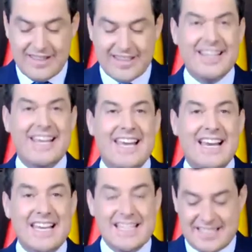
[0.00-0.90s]
But
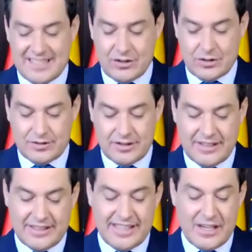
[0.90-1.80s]
if we want to
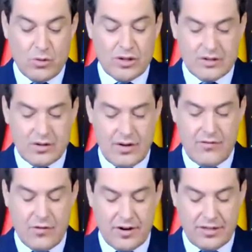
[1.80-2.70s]

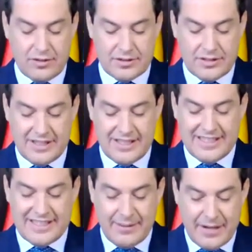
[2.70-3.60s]
guarantee that
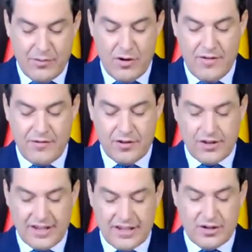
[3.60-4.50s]
our efforts are
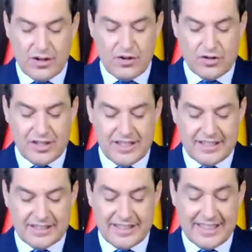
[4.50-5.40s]
successful,
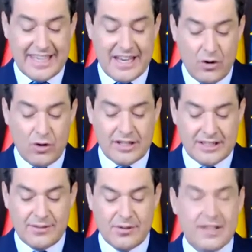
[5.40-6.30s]
we
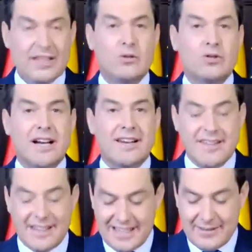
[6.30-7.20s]
also have to
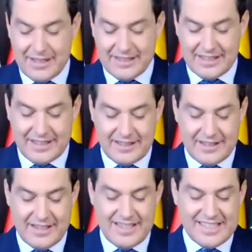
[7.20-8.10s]
ensure that
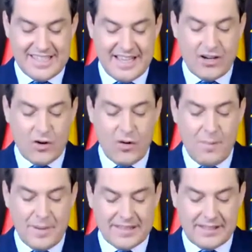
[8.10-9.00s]
climate
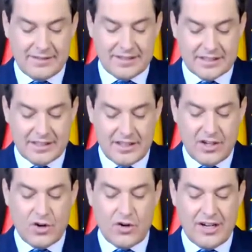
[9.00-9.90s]
neutrality as a
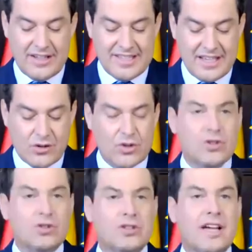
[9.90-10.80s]
goal is
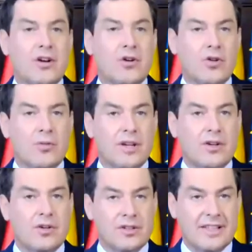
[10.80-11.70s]
compatible
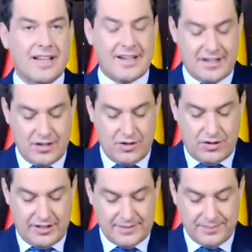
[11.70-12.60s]
with the
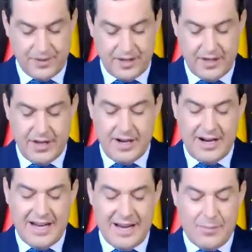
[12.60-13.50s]
economic
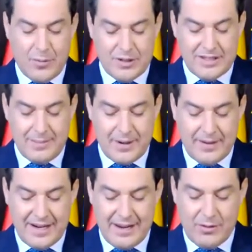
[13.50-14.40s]
development of our
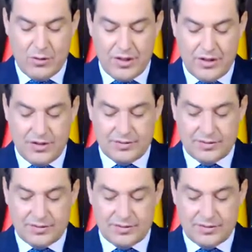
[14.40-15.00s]
regions.